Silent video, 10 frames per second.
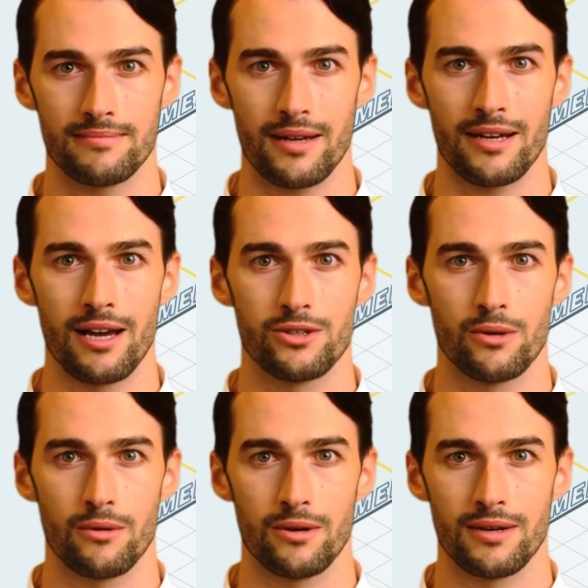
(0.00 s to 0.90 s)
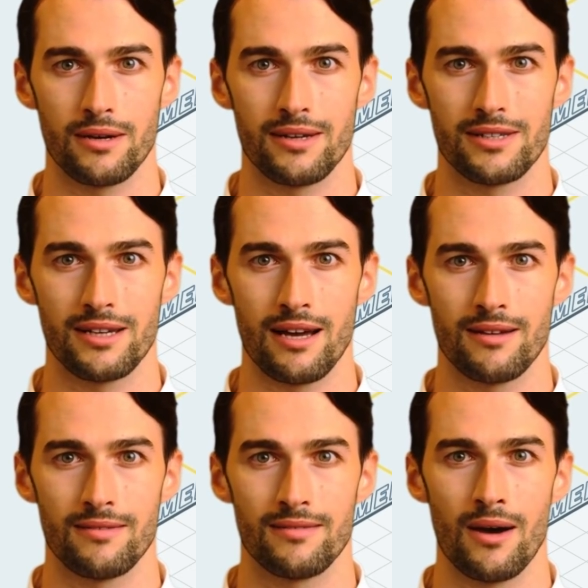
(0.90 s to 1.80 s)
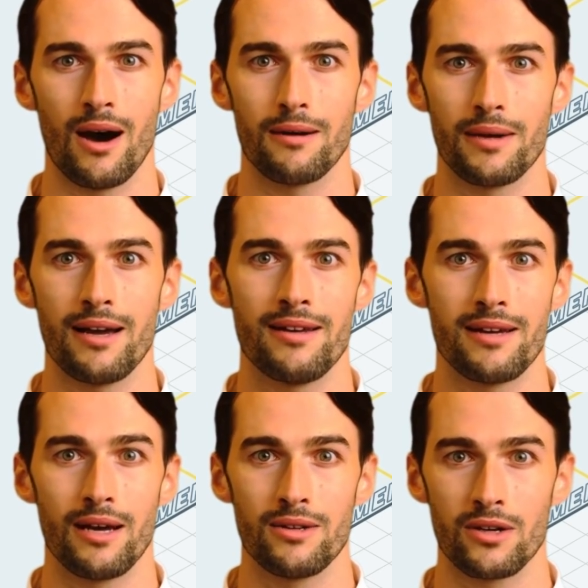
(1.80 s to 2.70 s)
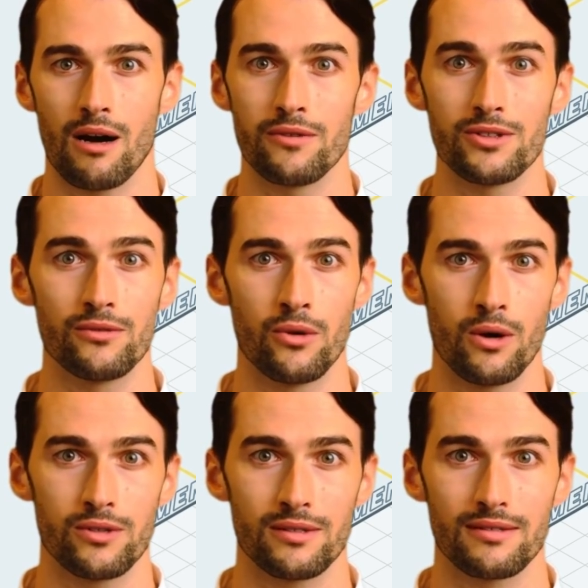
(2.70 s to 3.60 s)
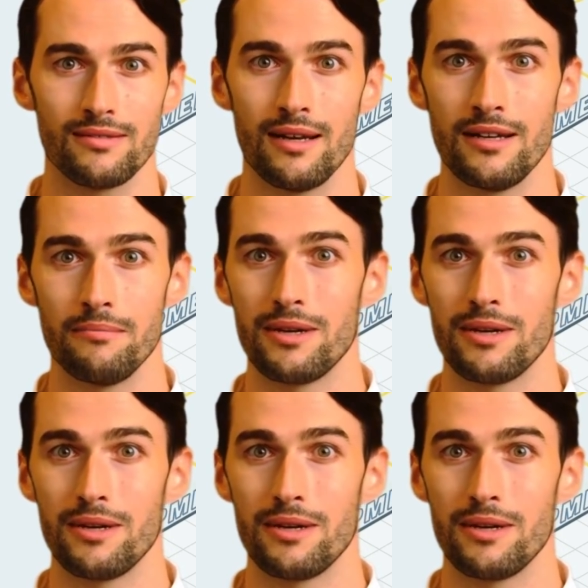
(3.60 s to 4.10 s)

A cache vulnerability scanner automatically uncovers flaws that can be